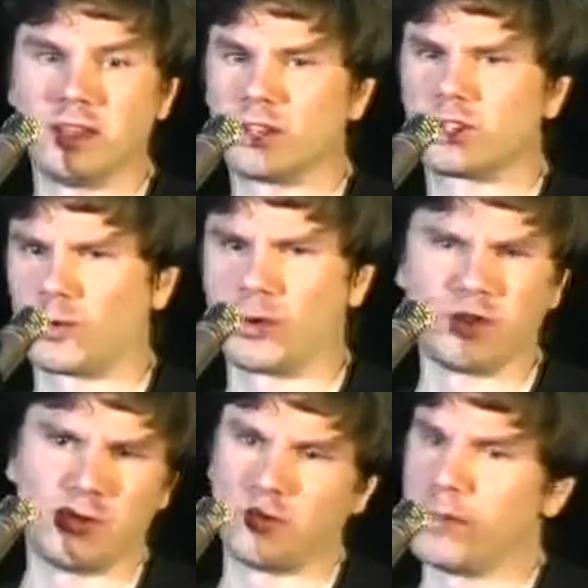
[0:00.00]
sort
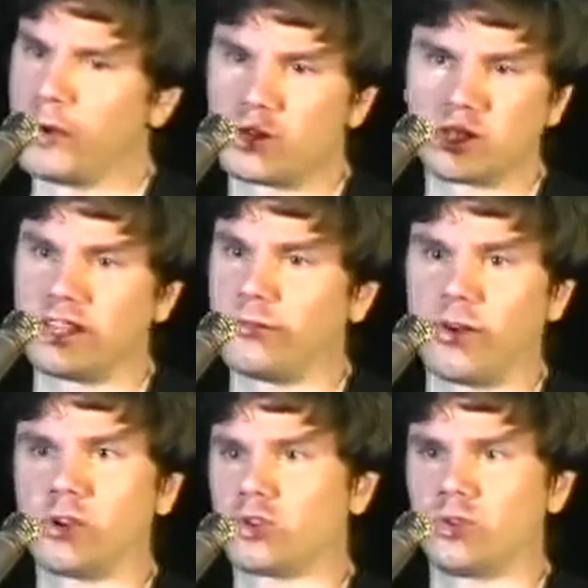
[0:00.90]
of mostly
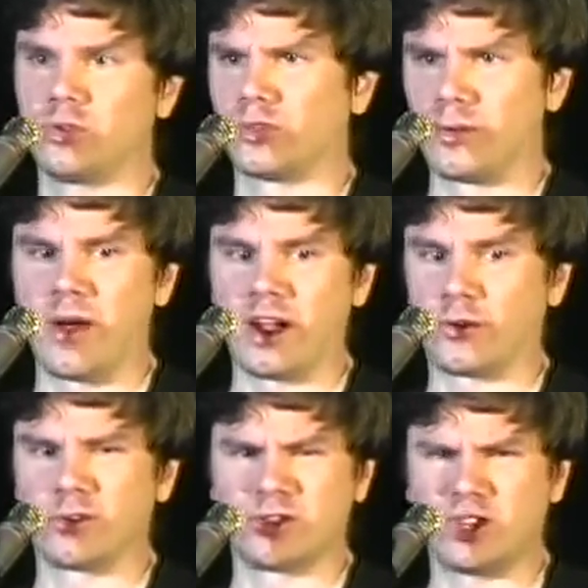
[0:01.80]
functional
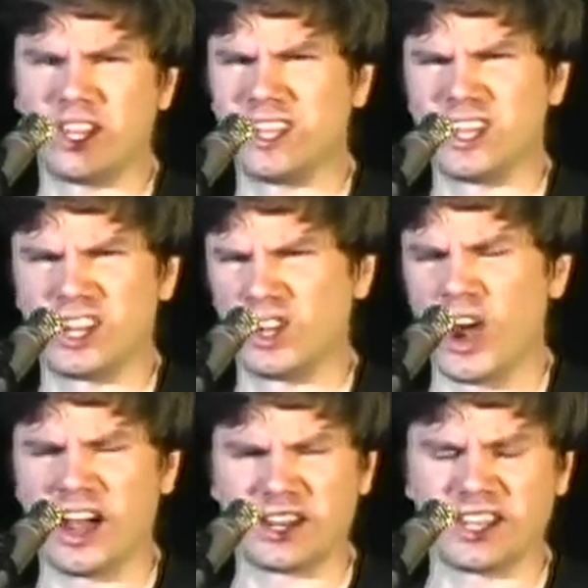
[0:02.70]
democracy and
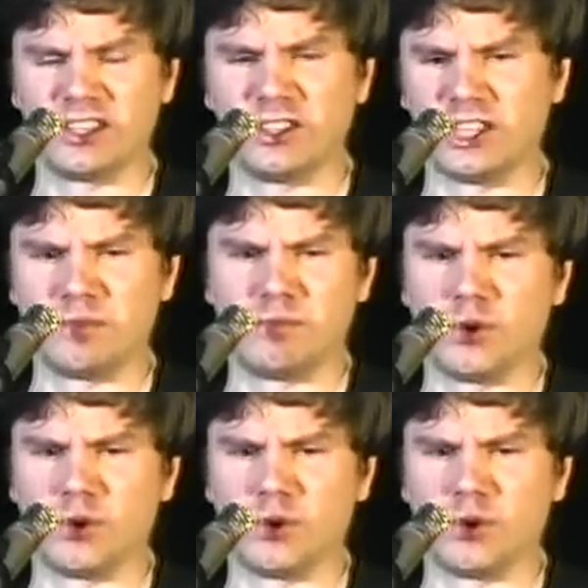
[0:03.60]
not in the